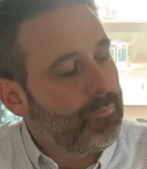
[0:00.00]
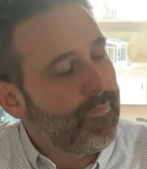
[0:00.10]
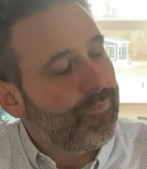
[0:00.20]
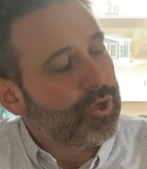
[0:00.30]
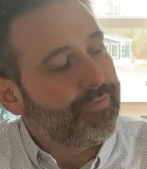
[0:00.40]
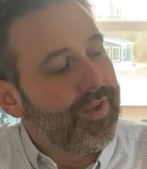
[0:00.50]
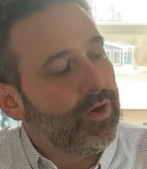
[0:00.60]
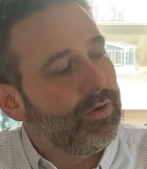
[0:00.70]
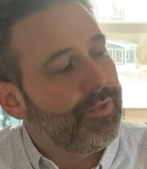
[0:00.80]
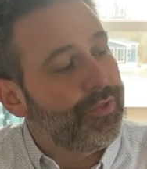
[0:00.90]
first
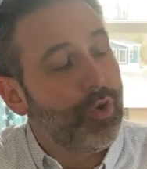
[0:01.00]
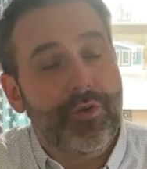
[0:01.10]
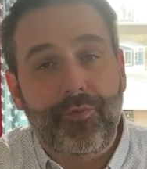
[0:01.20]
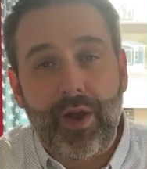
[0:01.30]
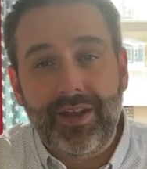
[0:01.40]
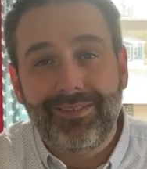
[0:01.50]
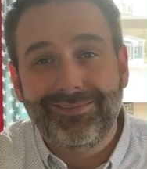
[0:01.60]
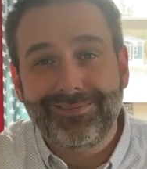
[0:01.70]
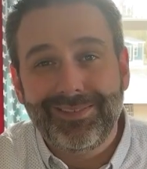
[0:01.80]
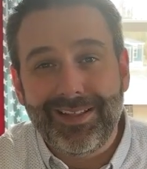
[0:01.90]
finger, 3rd fret,
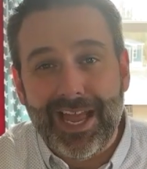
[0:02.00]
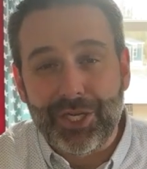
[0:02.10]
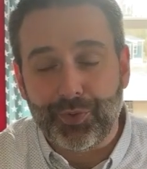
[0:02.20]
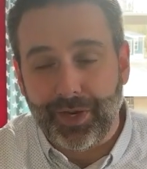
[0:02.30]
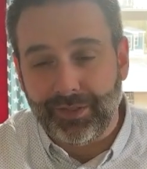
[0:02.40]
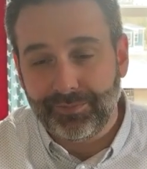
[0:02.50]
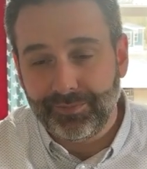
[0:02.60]
A string.